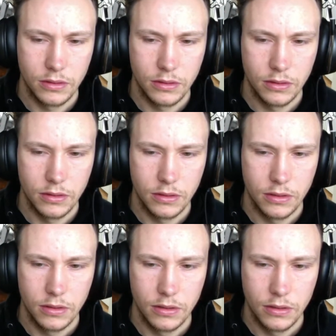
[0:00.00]
Yeah,
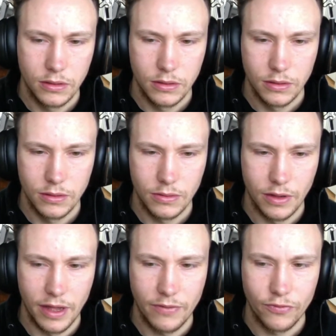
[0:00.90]
go. Alright. Bro,
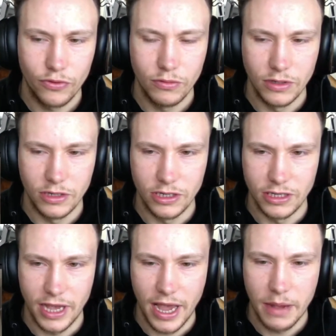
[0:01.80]
that room is just
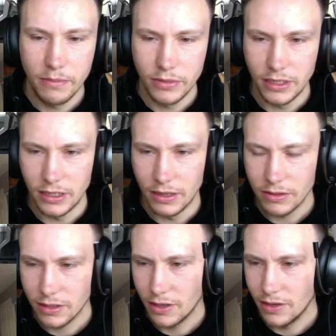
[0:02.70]
so empty. What's
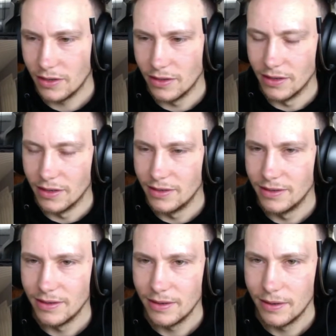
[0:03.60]
going on? This song is for you,
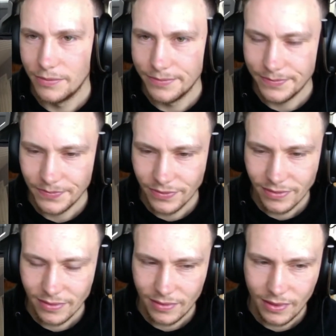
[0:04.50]
and this is like a
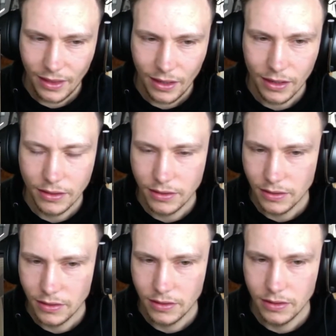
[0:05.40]
Filipino song.
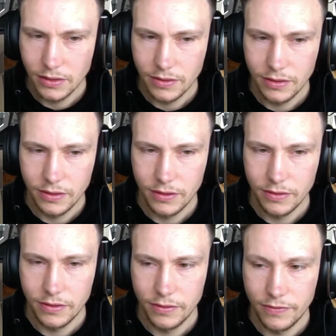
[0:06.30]

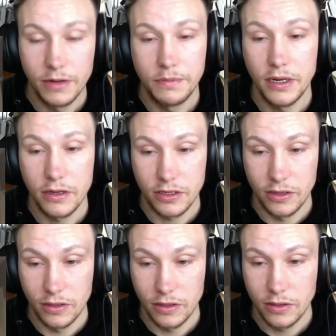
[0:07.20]
Oh. Filipino
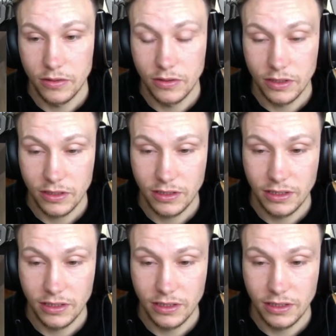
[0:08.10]
song? Cool, let's, let's see